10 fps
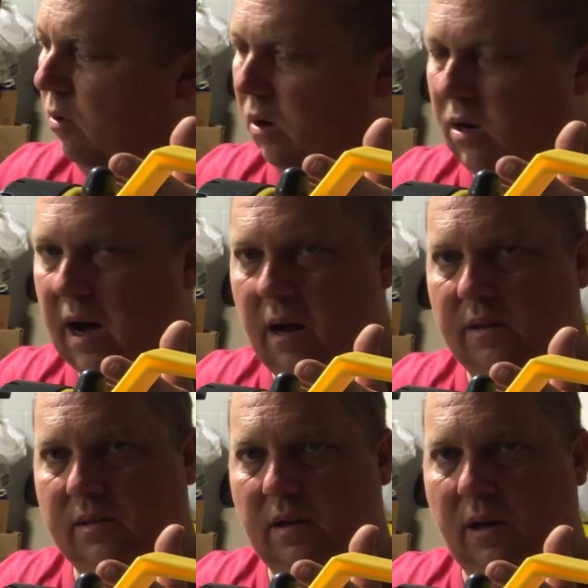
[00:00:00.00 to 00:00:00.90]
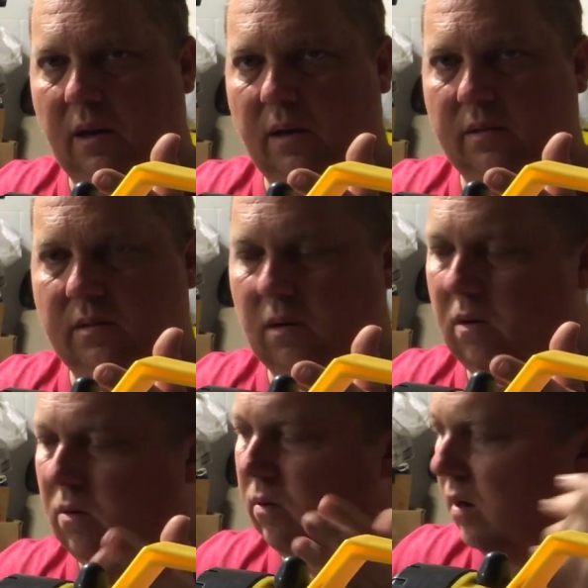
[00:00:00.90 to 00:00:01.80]
And we're going to dial this thing in.
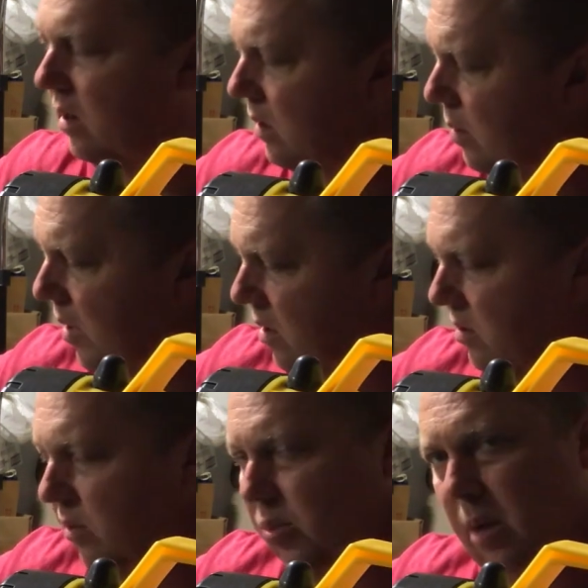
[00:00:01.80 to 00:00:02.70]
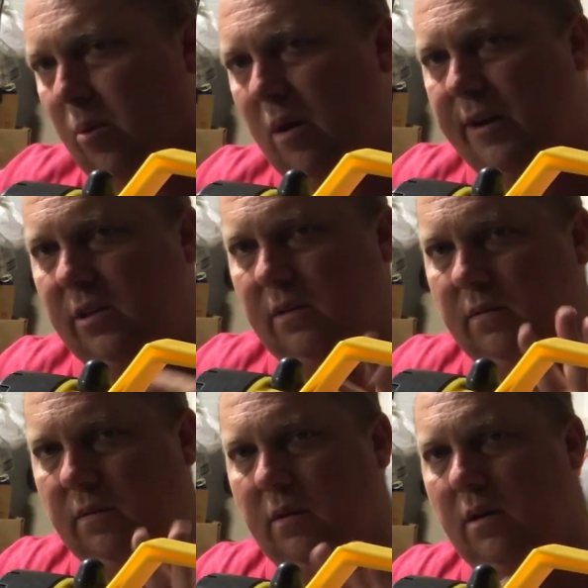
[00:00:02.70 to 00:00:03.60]
So let me do some
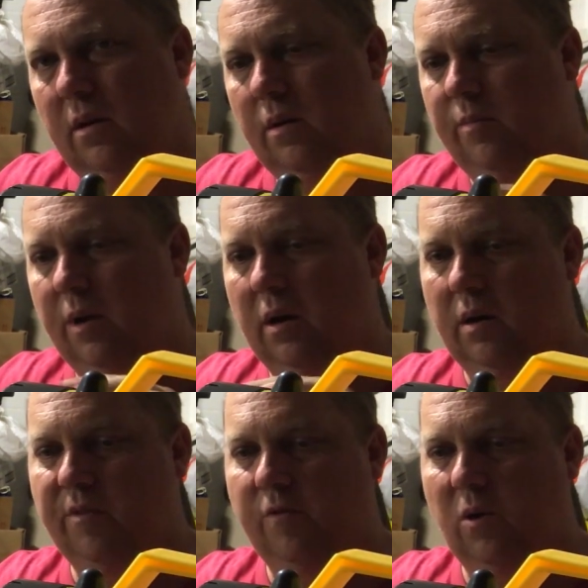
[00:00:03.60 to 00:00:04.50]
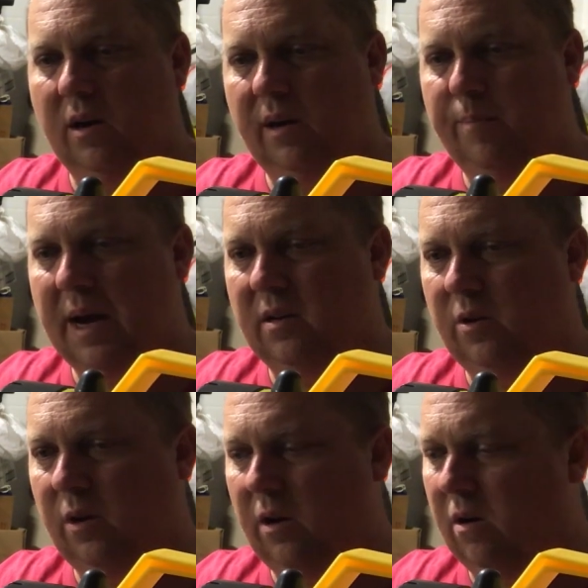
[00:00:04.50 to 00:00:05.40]
preparation before I get
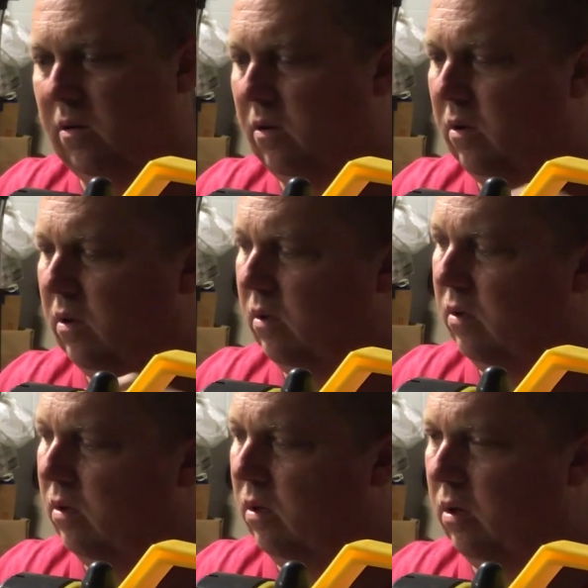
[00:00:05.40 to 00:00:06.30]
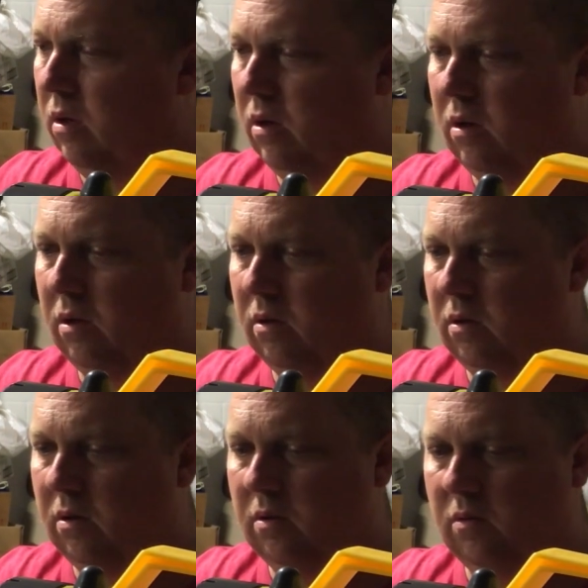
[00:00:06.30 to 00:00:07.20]
back to you here,
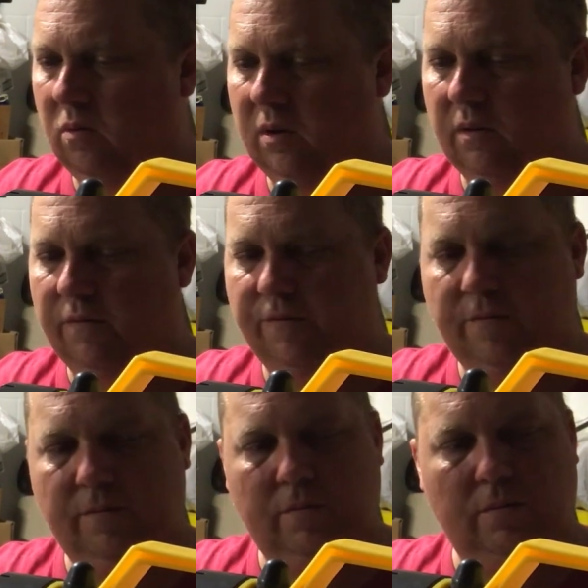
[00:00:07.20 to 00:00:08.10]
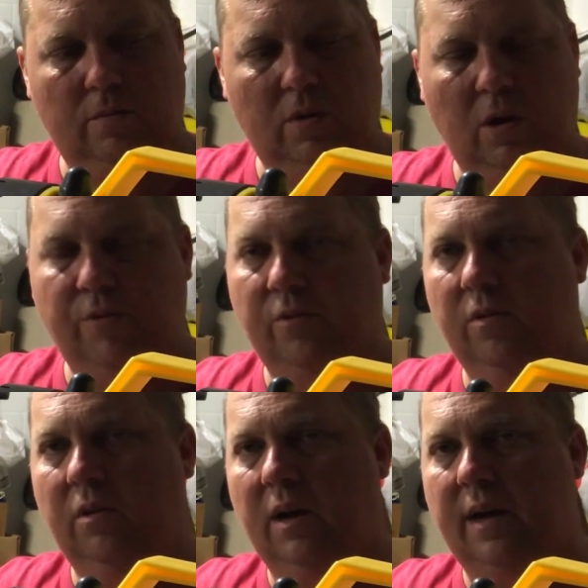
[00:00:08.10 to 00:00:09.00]
and we'll go
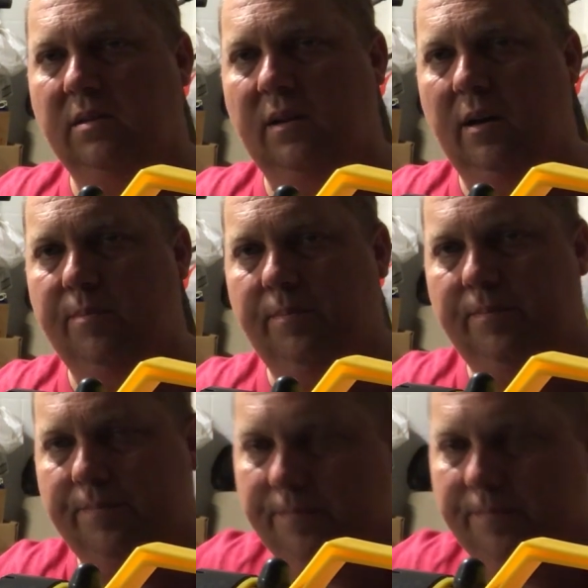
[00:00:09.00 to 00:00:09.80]
through the last step.